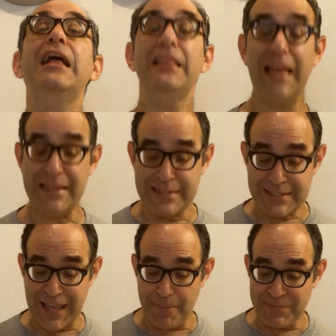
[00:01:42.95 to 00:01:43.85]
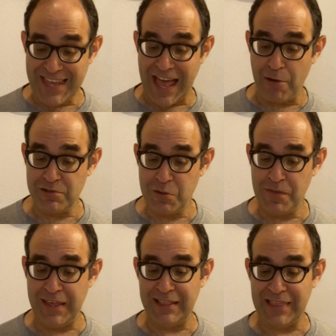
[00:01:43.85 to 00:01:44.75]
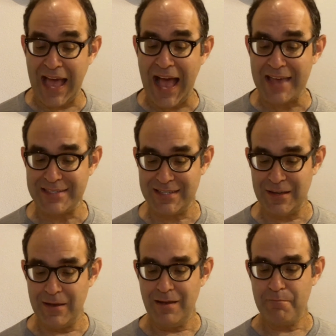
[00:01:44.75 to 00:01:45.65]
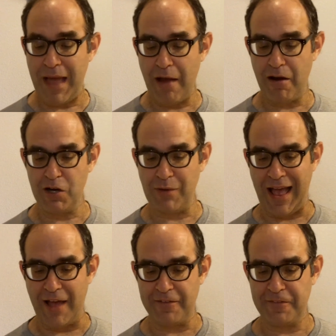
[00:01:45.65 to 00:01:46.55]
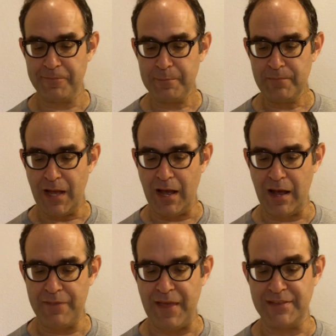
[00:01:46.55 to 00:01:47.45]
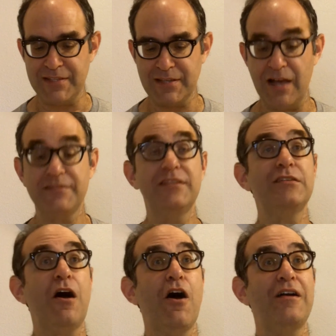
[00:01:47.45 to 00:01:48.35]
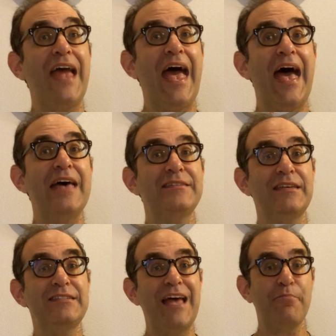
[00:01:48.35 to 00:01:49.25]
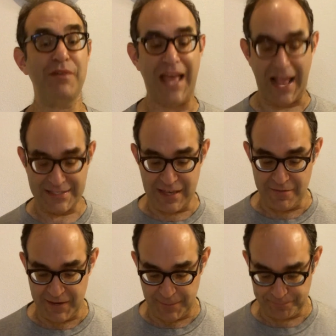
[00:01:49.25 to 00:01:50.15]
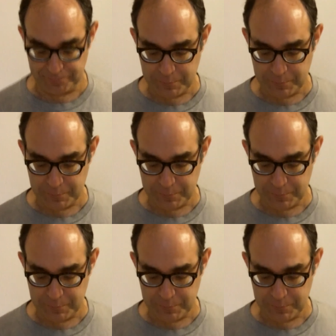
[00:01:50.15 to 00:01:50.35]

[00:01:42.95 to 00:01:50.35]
Let's skip down to the last paragraph that discusses art as a separate activity.